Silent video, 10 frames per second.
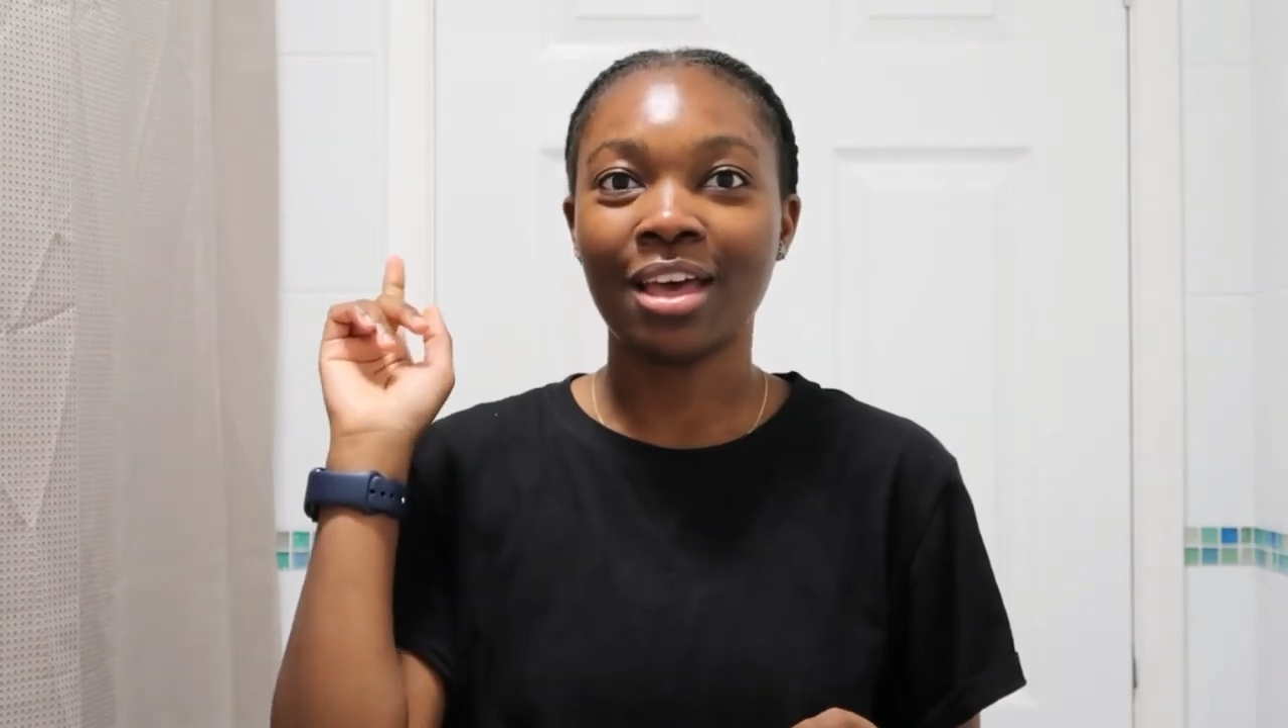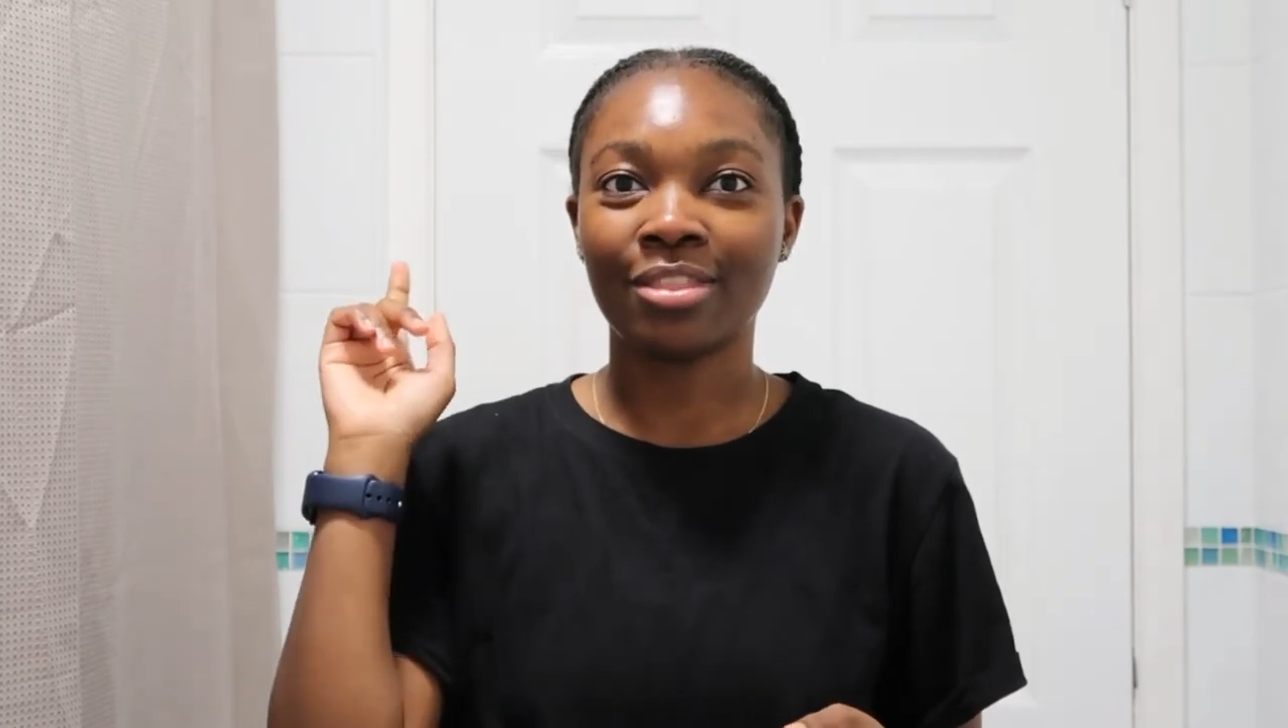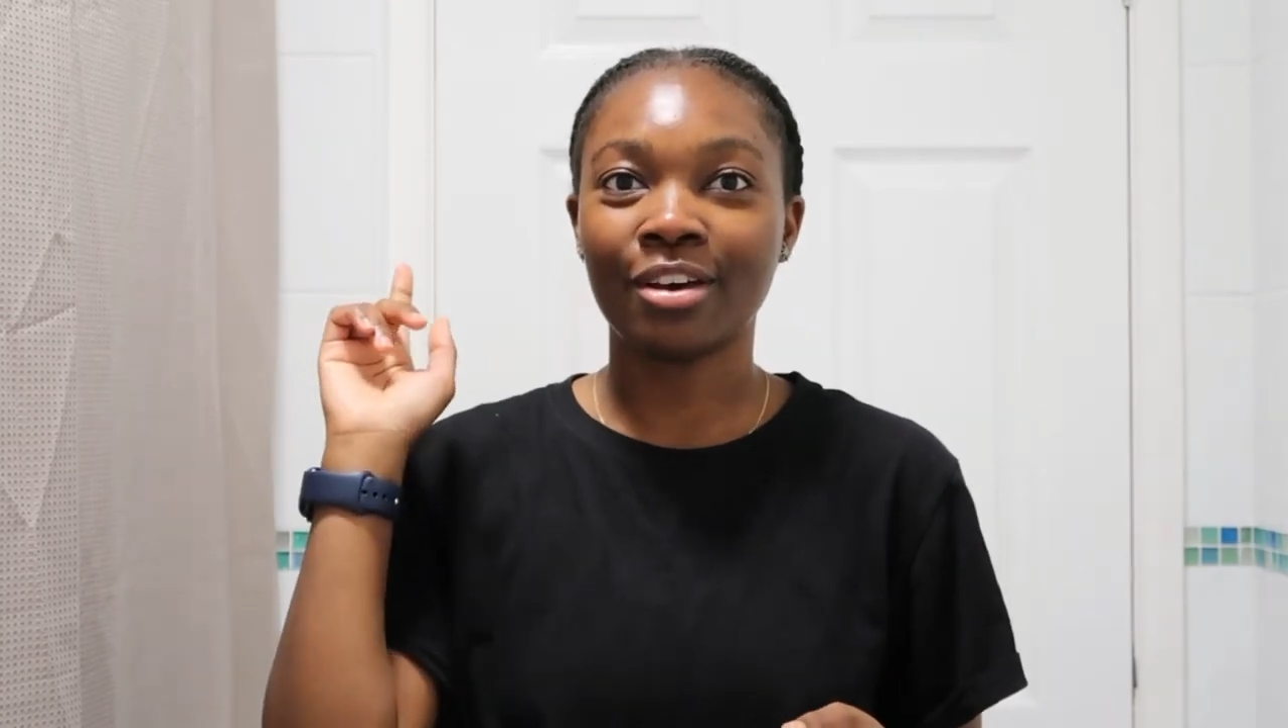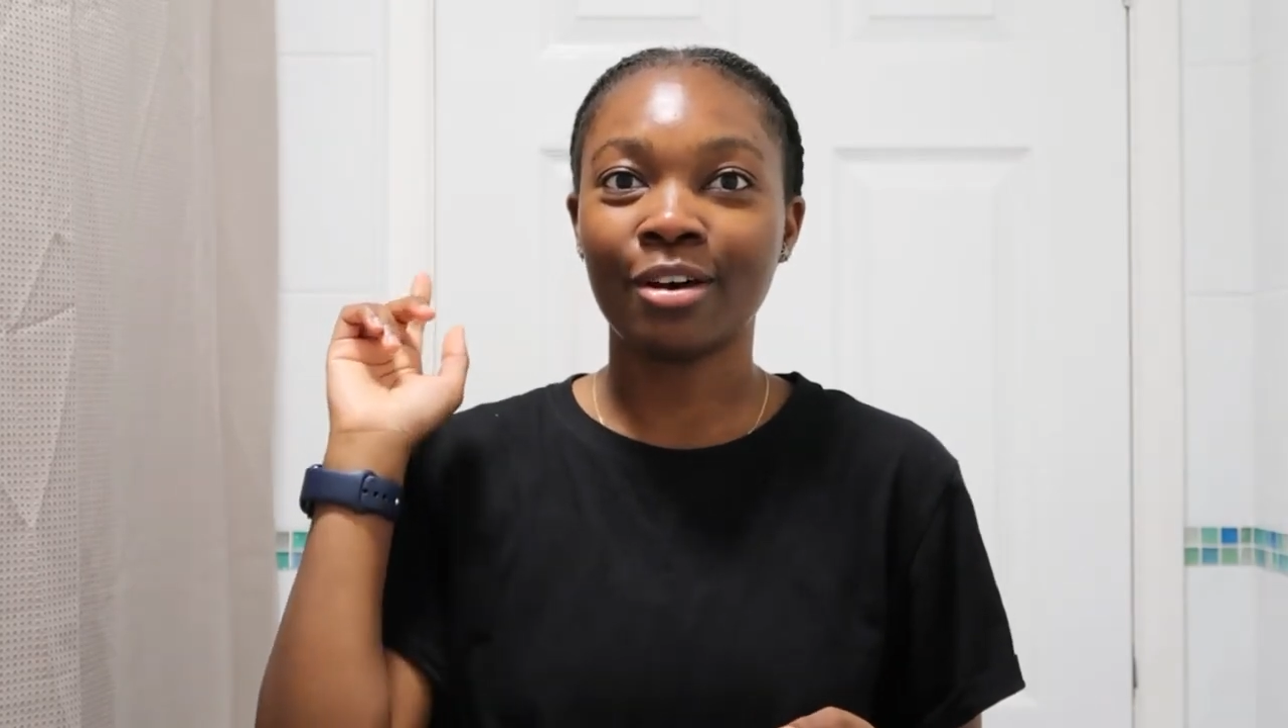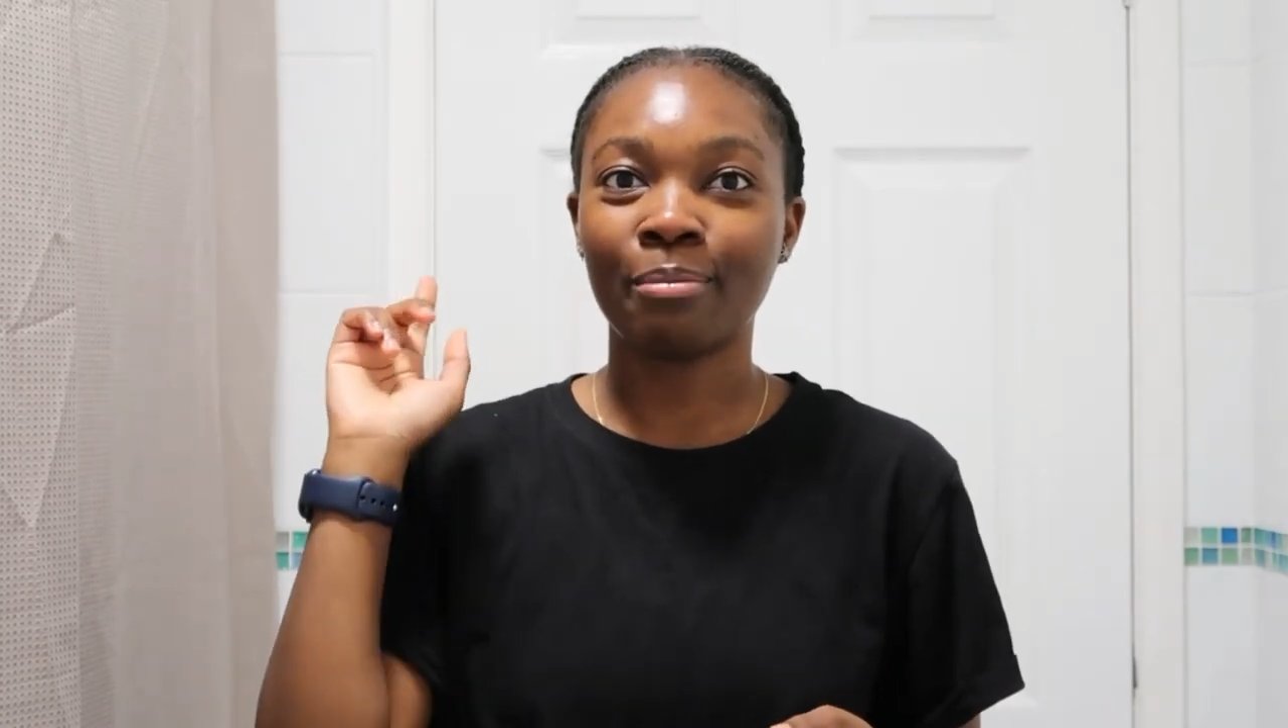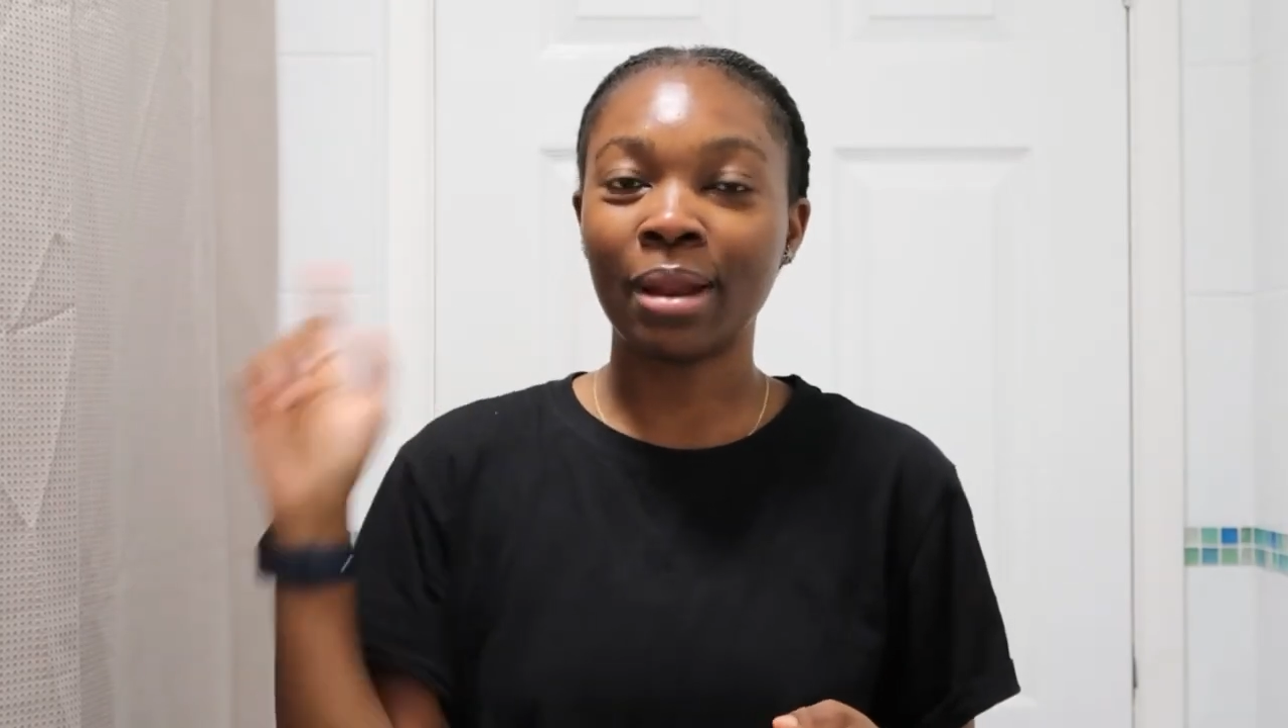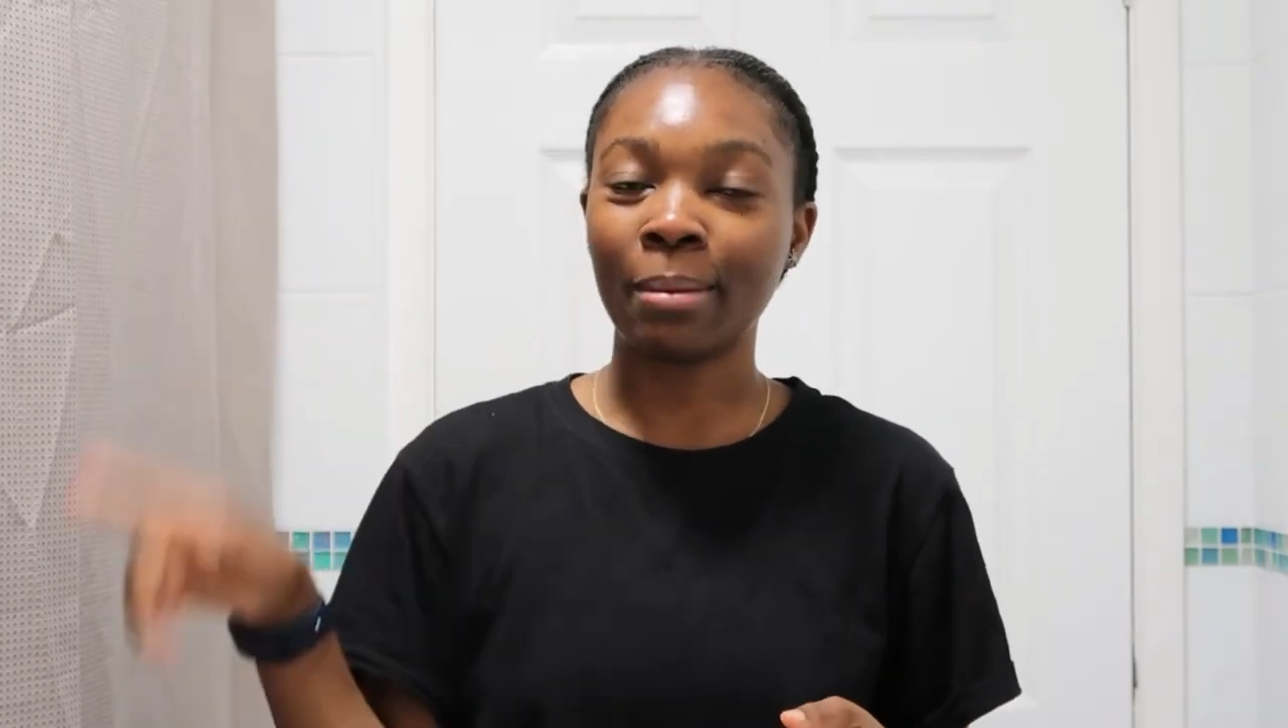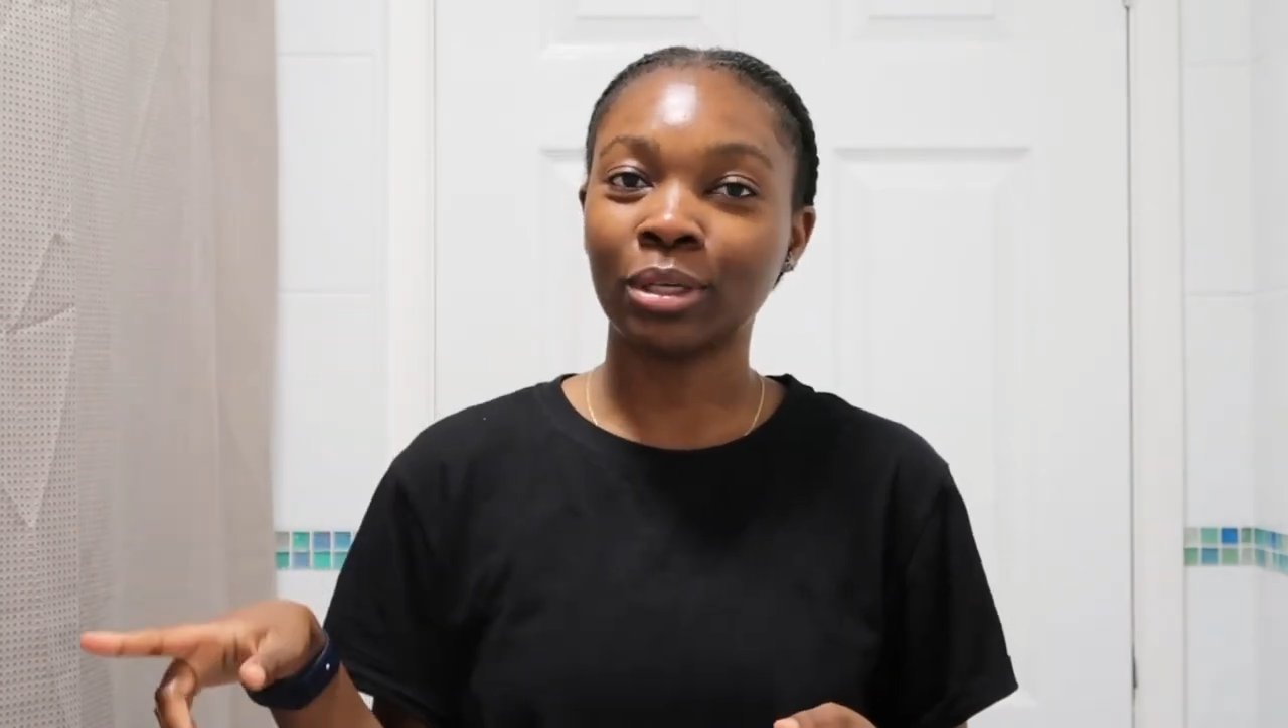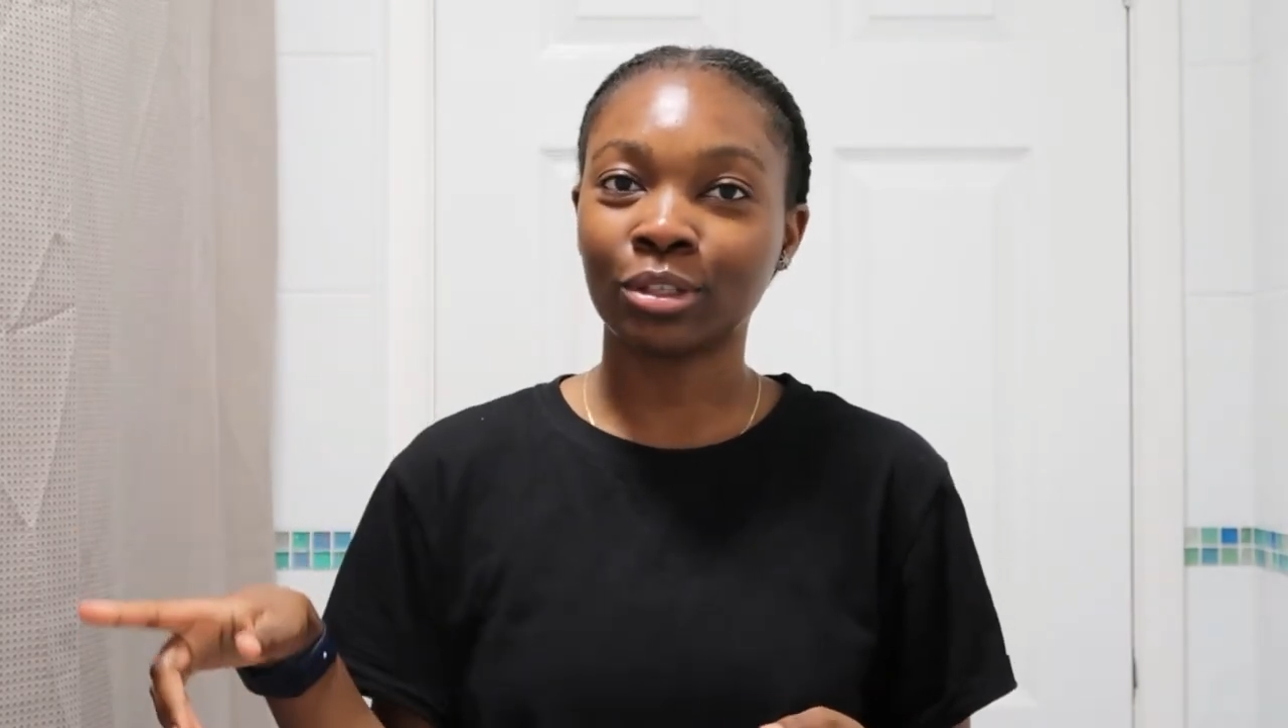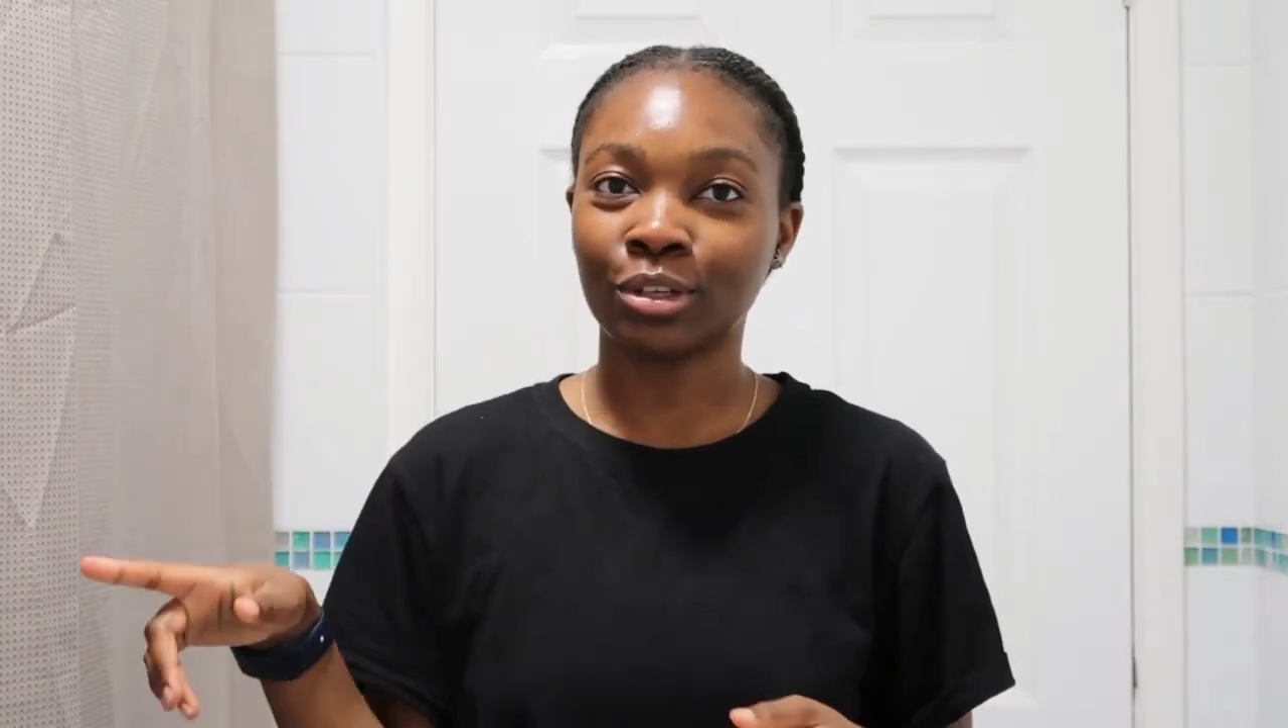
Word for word: the blemish